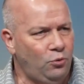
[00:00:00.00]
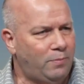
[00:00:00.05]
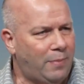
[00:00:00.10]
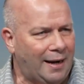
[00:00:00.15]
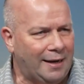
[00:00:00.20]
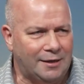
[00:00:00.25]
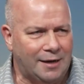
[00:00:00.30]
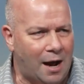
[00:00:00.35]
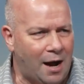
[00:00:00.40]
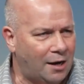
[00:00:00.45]
by
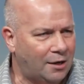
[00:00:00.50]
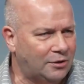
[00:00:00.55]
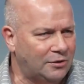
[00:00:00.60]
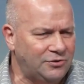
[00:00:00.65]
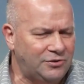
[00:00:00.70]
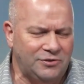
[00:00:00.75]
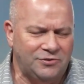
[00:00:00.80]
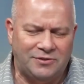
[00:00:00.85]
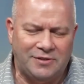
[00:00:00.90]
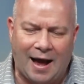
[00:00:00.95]
doctors.
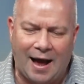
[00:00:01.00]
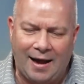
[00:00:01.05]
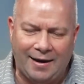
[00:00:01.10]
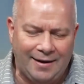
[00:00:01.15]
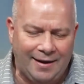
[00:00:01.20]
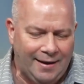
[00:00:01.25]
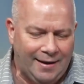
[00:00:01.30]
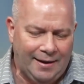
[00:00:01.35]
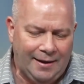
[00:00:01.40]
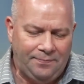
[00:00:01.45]
It's not
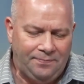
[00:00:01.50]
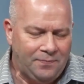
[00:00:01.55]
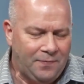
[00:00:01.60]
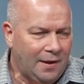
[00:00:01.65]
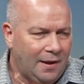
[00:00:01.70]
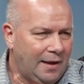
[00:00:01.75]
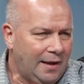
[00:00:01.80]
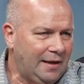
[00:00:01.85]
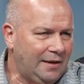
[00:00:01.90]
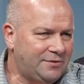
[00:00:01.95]

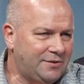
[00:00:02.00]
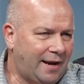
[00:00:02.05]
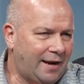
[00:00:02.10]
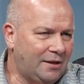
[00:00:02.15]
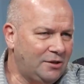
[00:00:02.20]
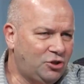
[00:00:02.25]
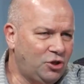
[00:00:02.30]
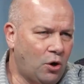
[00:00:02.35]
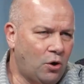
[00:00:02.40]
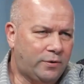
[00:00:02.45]
a
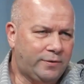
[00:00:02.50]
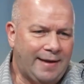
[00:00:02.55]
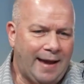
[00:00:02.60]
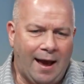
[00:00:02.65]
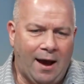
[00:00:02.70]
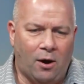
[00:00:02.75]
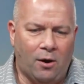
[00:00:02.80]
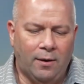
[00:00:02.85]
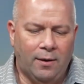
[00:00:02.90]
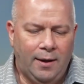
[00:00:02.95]
joke.
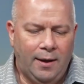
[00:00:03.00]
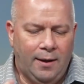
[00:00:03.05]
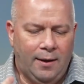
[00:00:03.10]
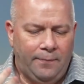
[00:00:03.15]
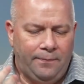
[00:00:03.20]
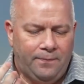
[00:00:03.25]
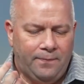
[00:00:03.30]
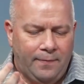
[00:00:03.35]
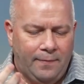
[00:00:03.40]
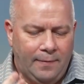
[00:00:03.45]
Now,
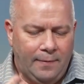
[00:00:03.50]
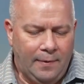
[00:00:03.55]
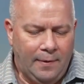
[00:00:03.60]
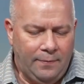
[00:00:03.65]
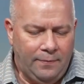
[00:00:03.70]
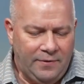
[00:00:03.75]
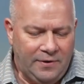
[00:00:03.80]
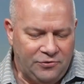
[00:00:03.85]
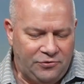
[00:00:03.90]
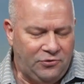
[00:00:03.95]

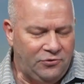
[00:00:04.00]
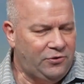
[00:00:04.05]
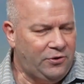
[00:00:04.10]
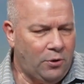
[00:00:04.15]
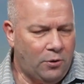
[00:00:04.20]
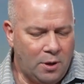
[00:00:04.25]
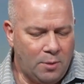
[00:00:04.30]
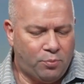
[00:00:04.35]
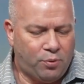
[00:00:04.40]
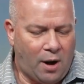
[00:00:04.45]
this is the
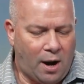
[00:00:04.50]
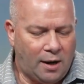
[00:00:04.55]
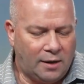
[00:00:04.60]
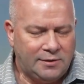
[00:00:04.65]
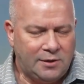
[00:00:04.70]
only product